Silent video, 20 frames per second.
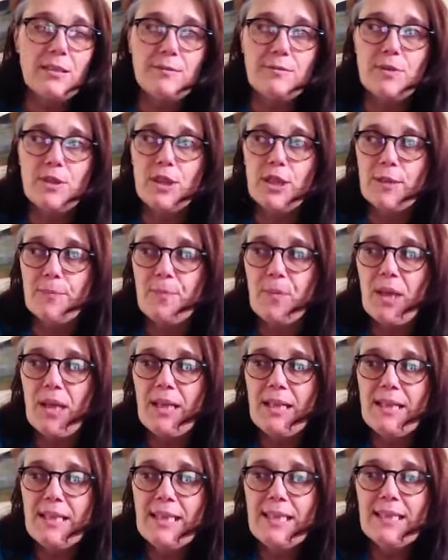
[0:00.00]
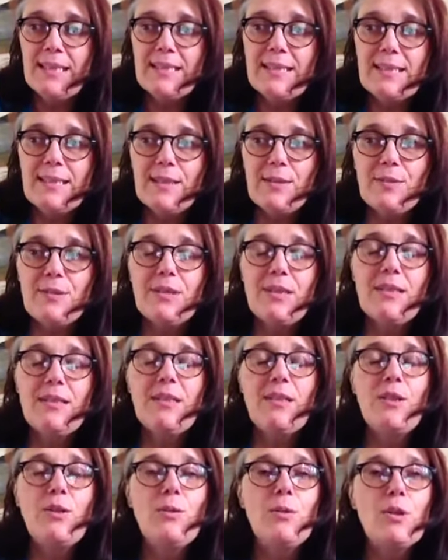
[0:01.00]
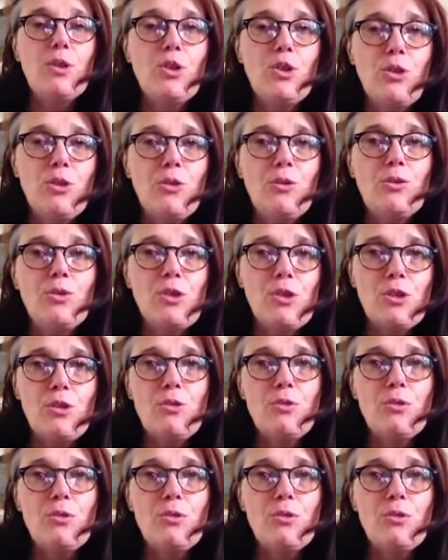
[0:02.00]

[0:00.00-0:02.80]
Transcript: over to you. So sending you a huge